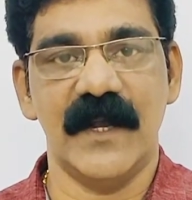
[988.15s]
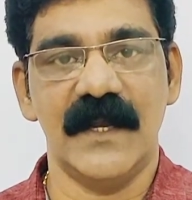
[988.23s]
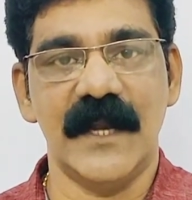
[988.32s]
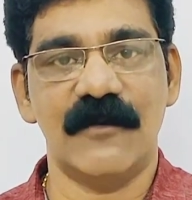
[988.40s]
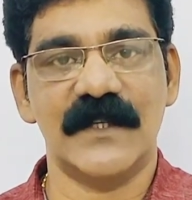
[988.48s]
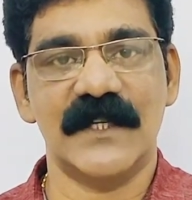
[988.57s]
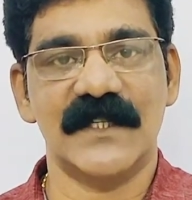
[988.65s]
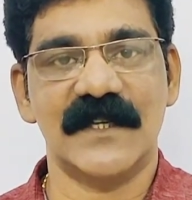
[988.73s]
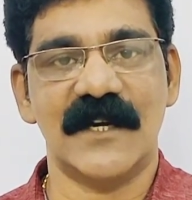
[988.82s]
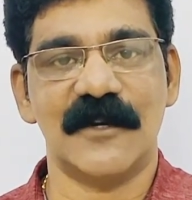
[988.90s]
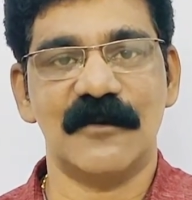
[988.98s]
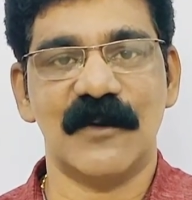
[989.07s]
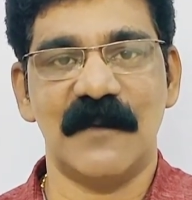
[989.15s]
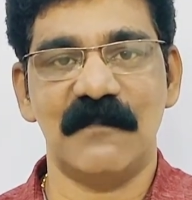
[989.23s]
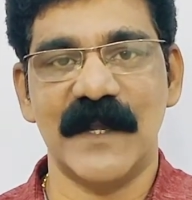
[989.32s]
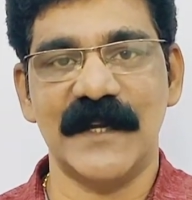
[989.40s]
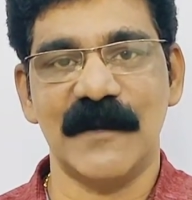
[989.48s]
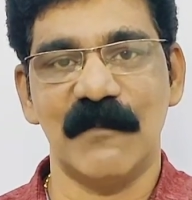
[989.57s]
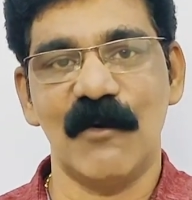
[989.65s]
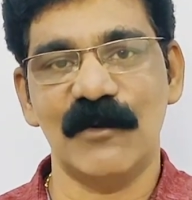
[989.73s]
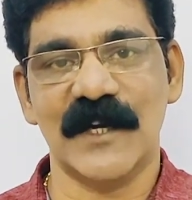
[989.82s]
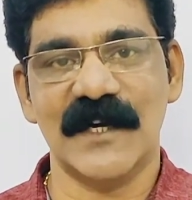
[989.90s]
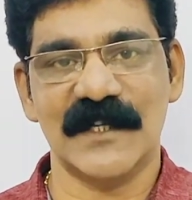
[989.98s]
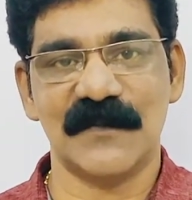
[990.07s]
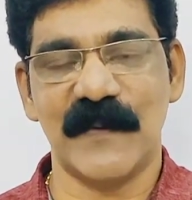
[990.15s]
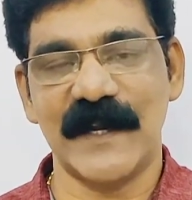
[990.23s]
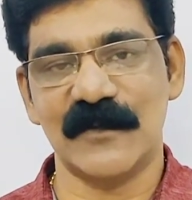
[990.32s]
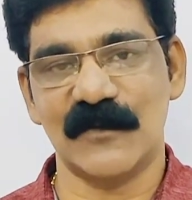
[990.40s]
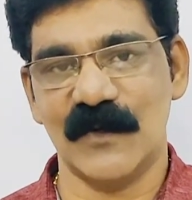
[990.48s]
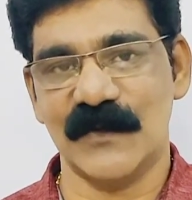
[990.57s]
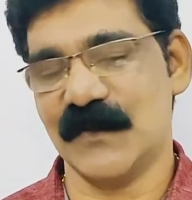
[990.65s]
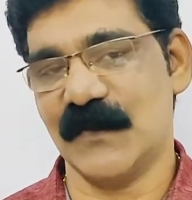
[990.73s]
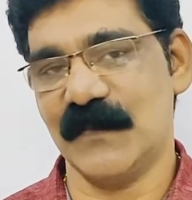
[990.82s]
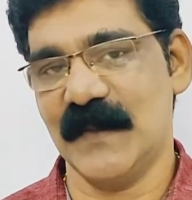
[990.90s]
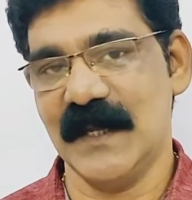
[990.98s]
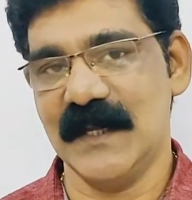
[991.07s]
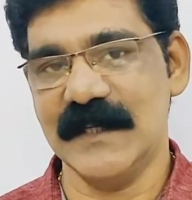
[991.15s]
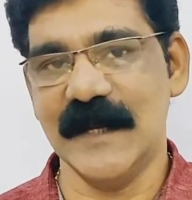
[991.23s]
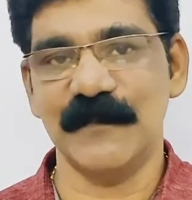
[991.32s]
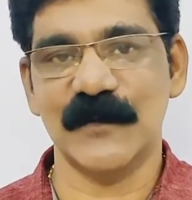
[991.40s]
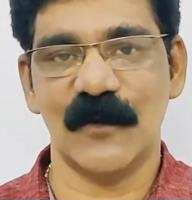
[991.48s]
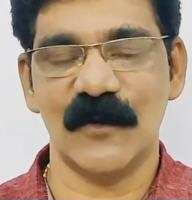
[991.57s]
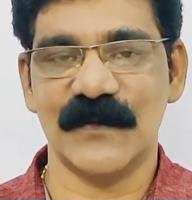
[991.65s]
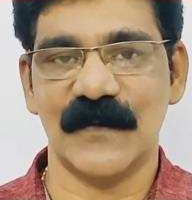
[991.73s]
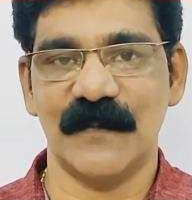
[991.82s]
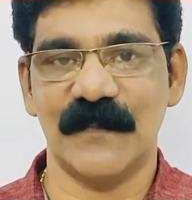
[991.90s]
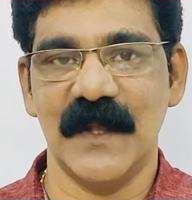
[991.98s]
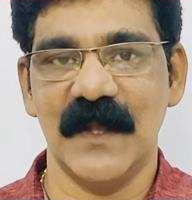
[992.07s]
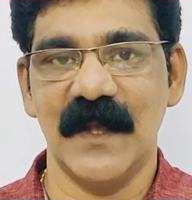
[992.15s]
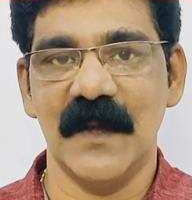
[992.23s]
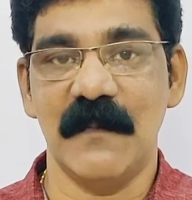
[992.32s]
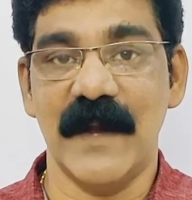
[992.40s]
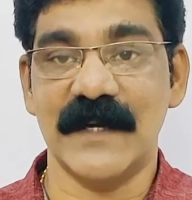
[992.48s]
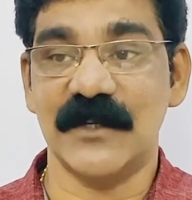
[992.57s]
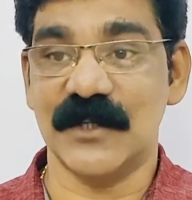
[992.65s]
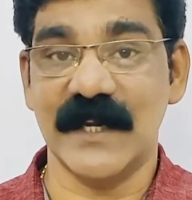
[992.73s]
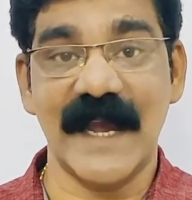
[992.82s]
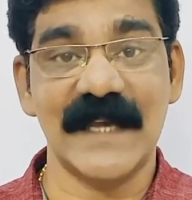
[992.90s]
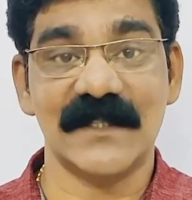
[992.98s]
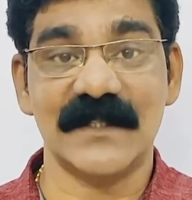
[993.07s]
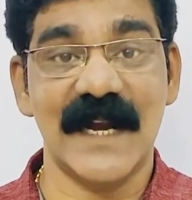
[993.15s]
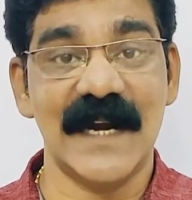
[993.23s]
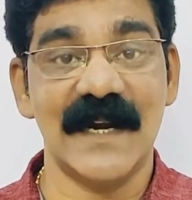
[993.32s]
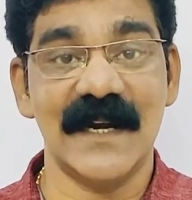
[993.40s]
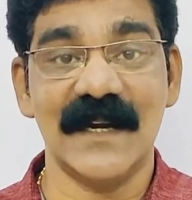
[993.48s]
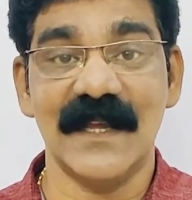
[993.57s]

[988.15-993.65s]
Now she started to complain about her springs also, gems also. But she has done